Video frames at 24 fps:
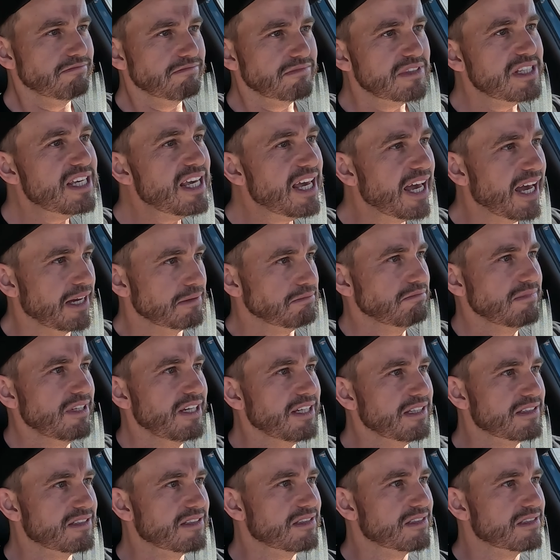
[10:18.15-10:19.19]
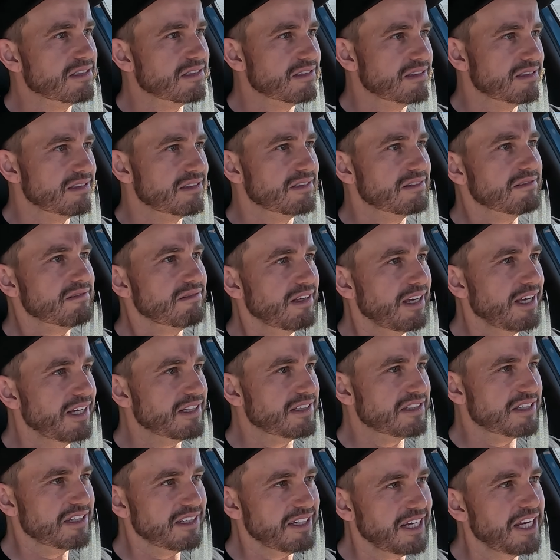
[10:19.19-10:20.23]
yeah, it's
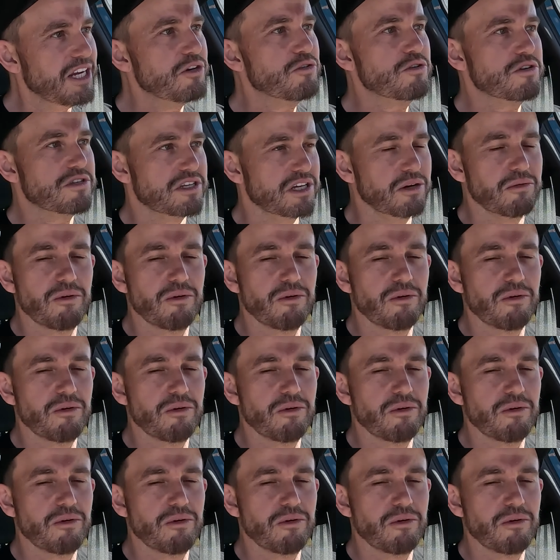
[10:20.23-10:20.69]
an interesting